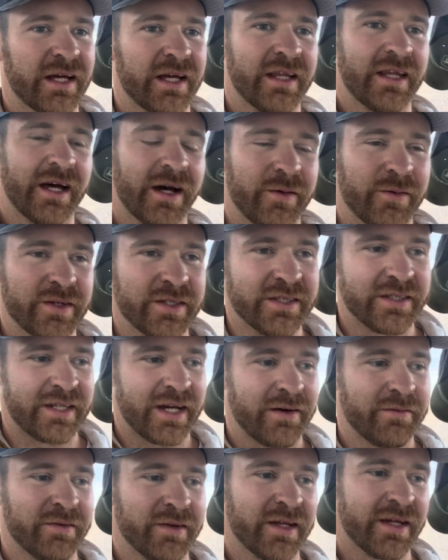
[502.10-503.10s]
That was
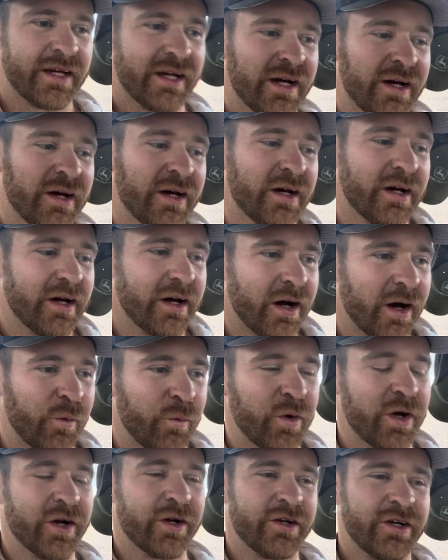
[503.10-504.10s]
definitely a
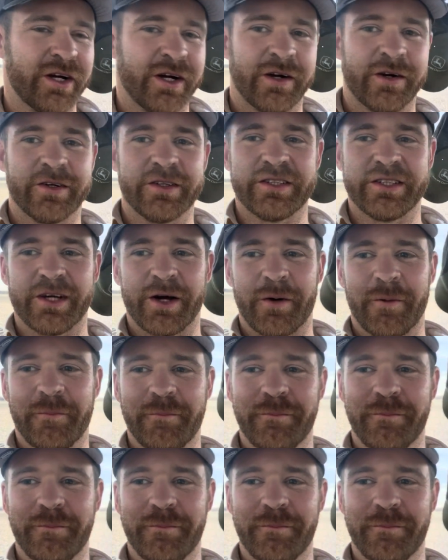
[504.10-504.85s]
weird year, so.